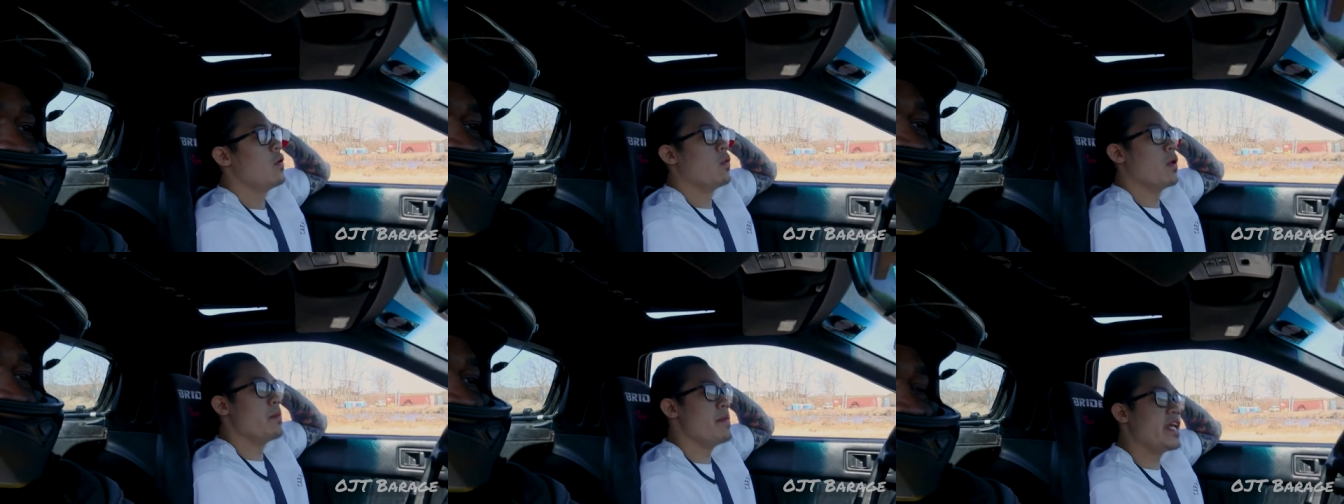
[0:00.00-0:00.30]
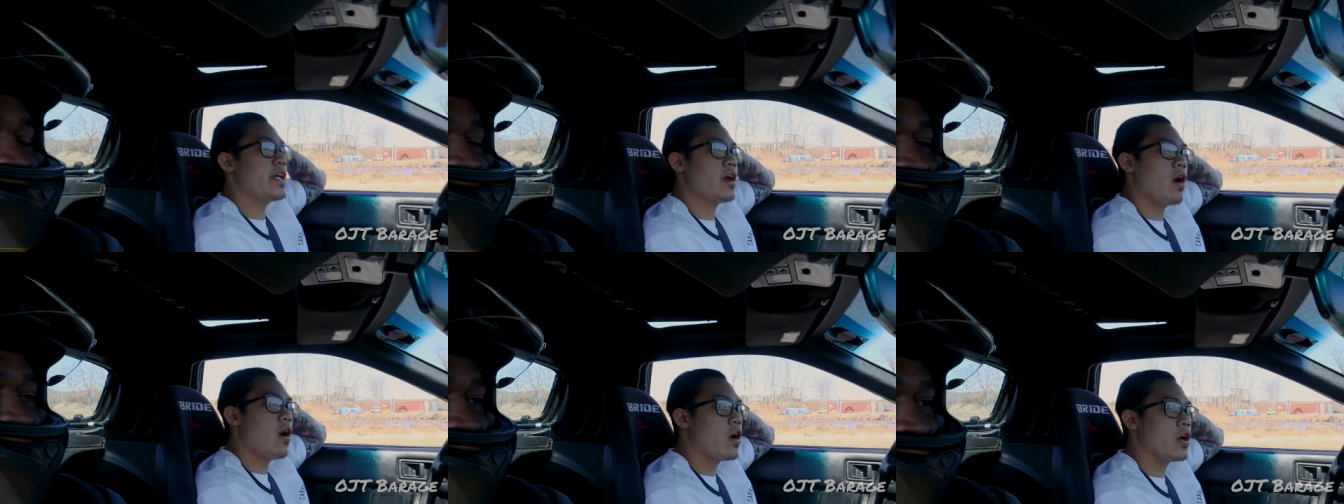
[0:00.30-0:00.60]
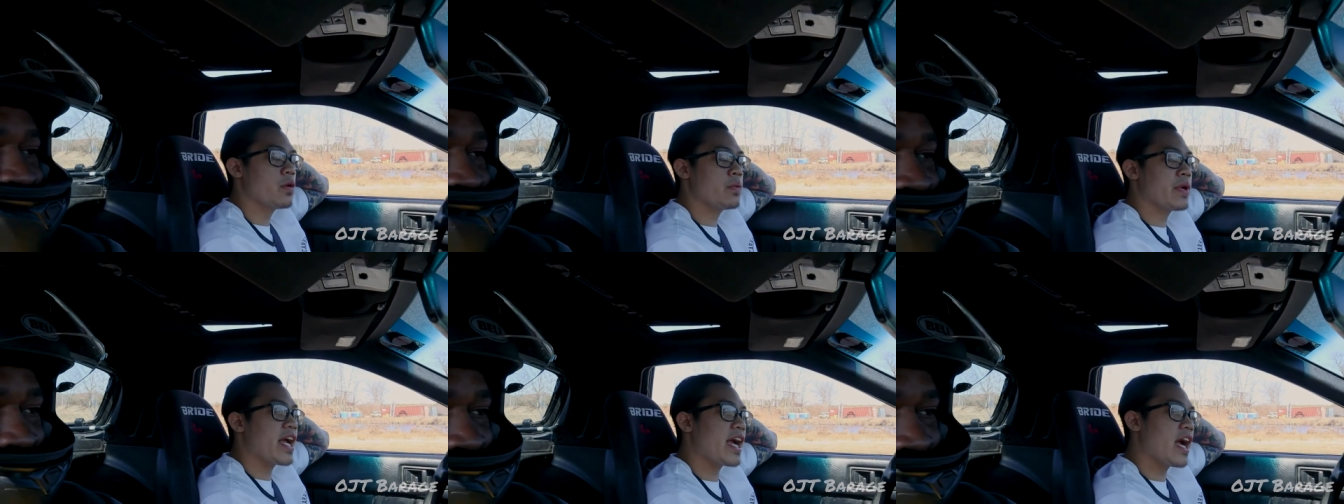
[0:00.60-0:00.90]
What made it
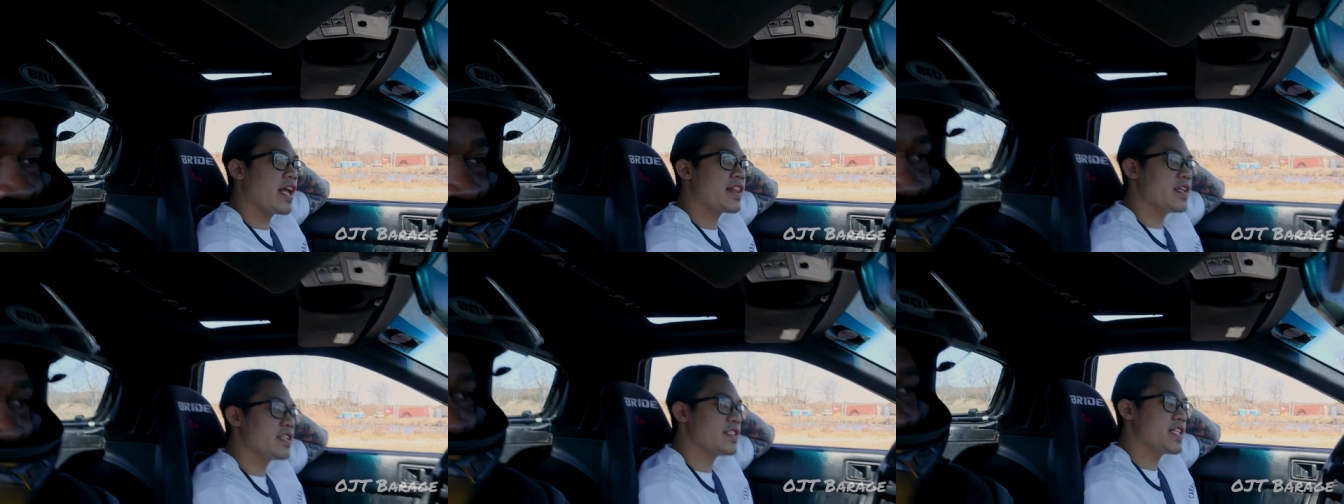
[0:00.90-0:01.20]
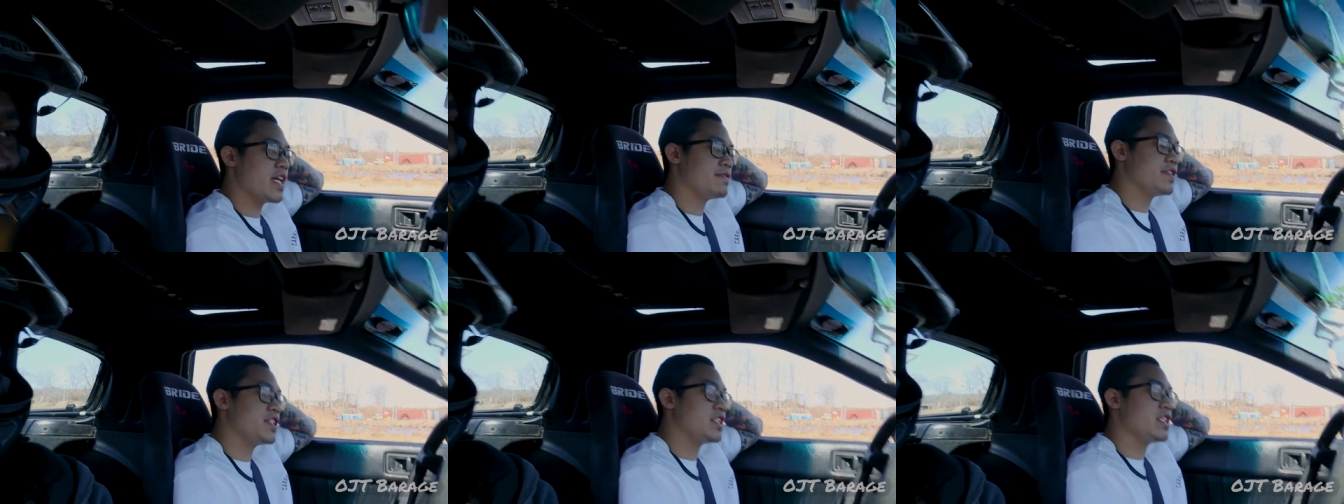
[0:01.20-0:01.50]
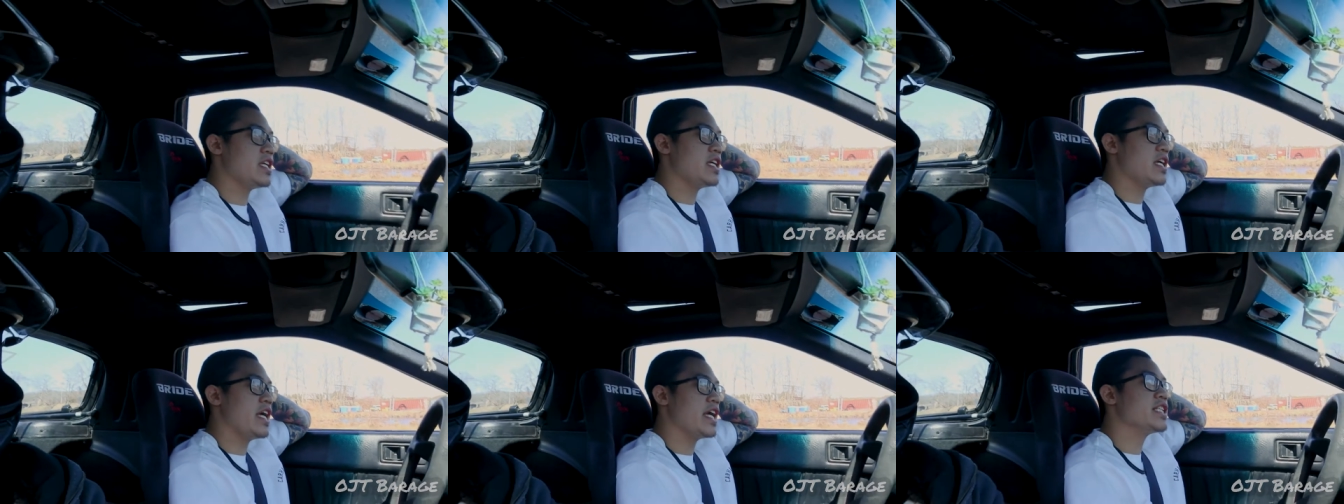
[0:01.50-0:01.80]
hard when I got this
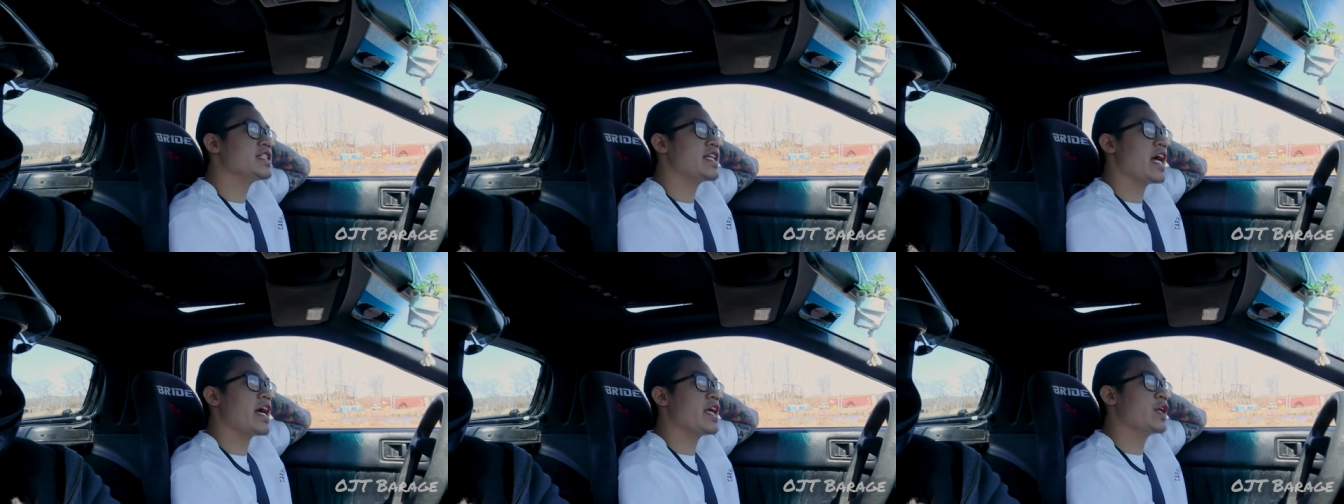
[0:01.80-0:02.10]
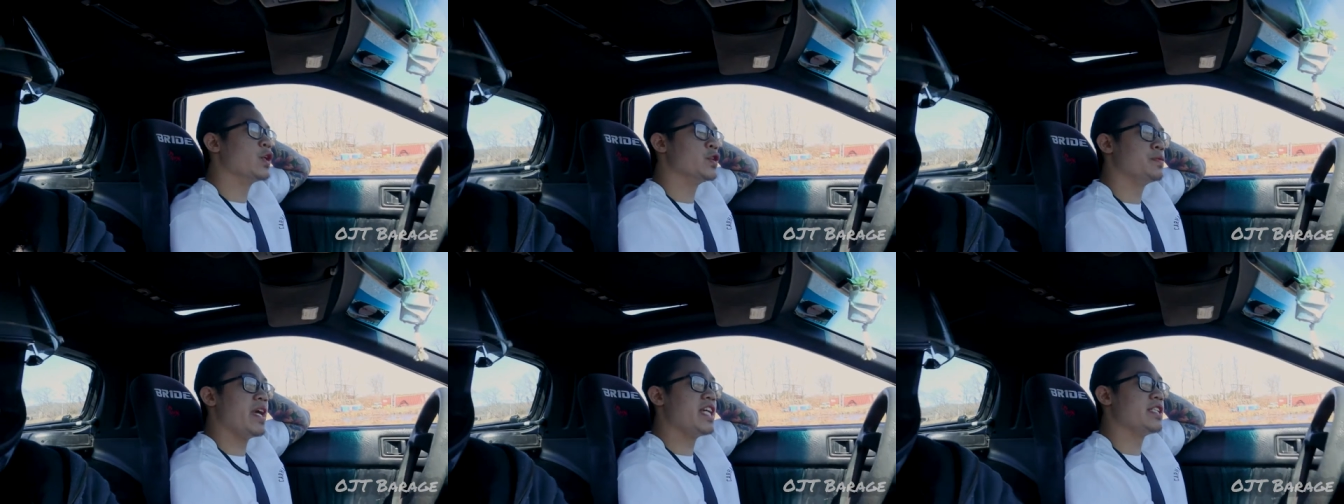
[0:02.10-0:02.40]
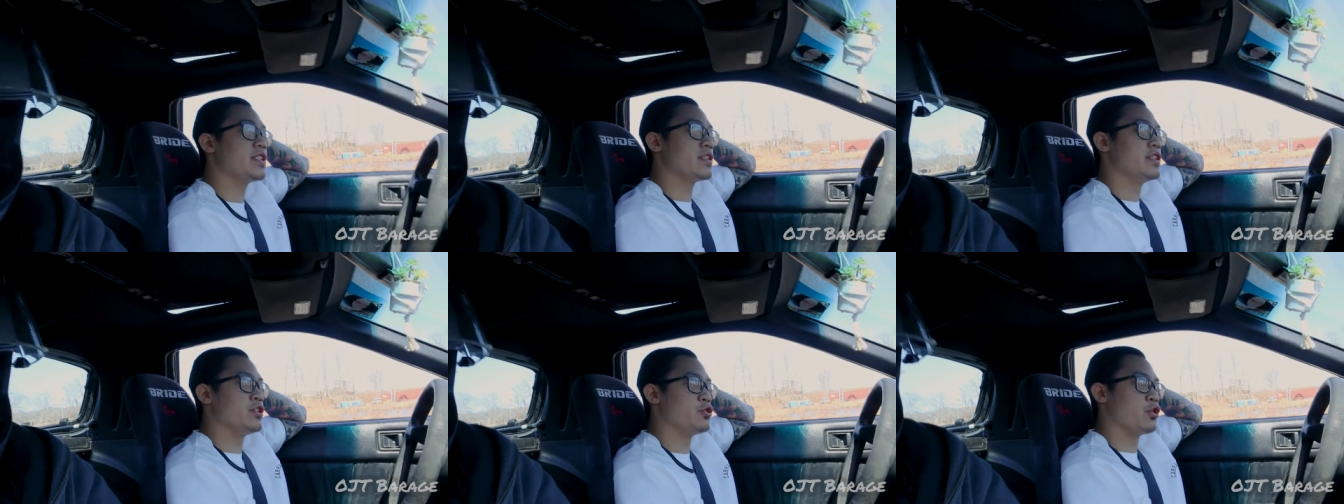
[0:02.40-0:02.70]
FC is that it was
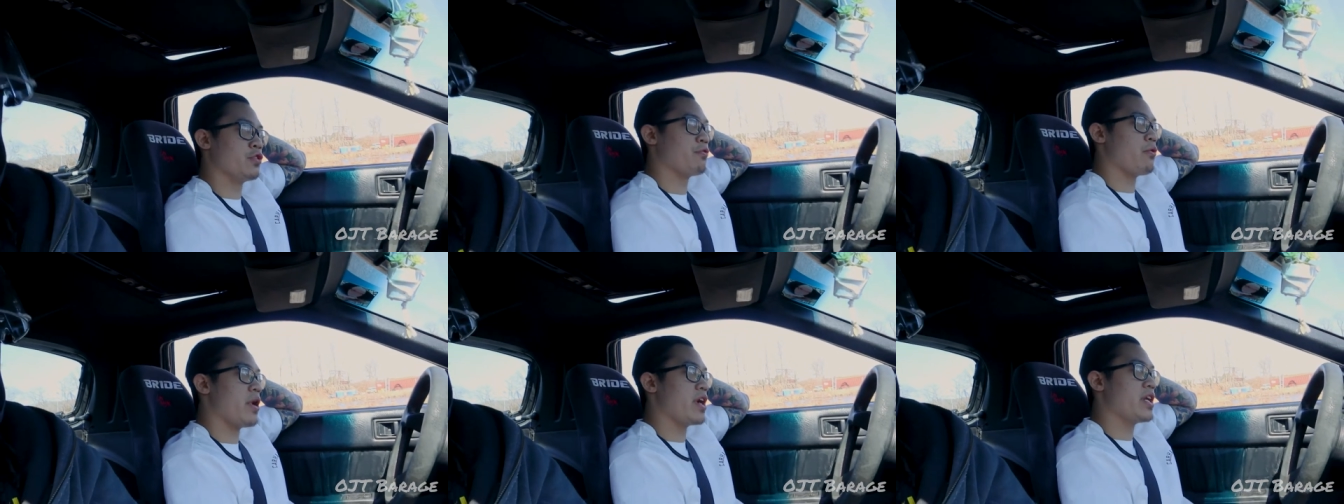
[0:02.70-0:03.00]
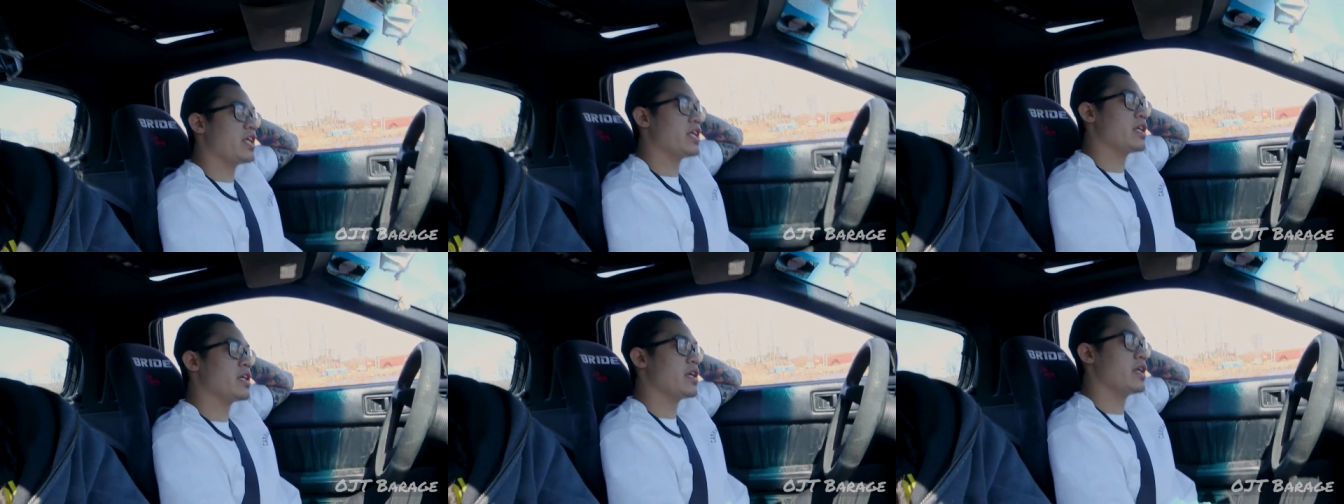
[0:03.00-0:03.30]
basically drift ready.